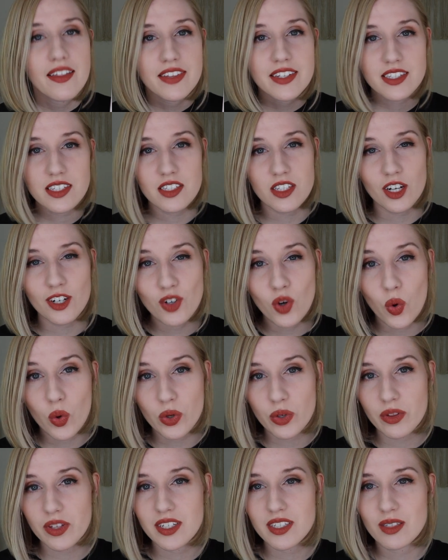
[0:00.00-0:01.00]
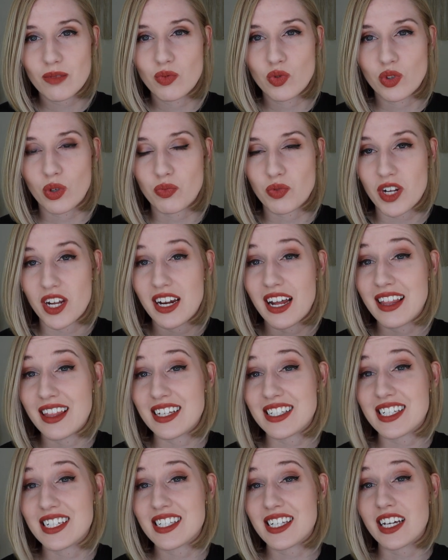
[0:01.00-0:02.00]
this is their quarterly subscription, and
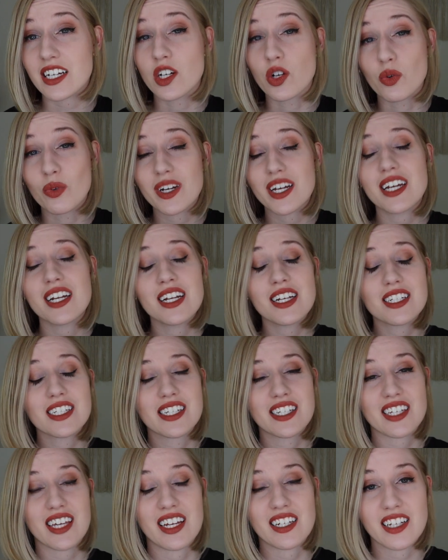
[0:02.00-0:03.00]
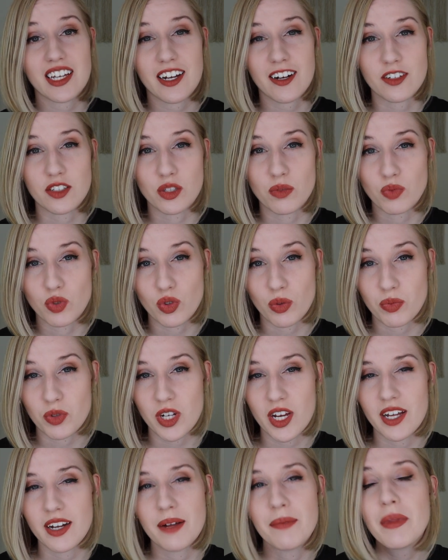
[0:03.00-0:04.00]
this is a Korean skincare
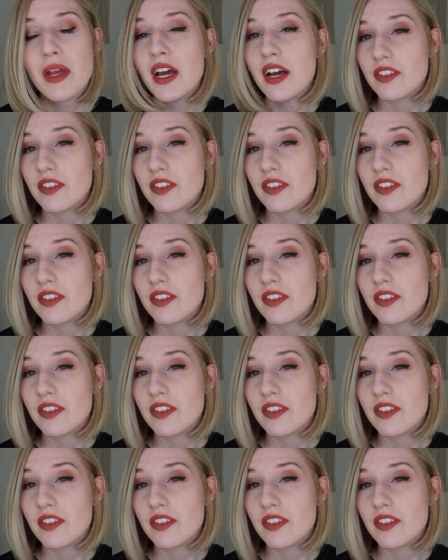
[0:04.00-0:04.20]
subscription.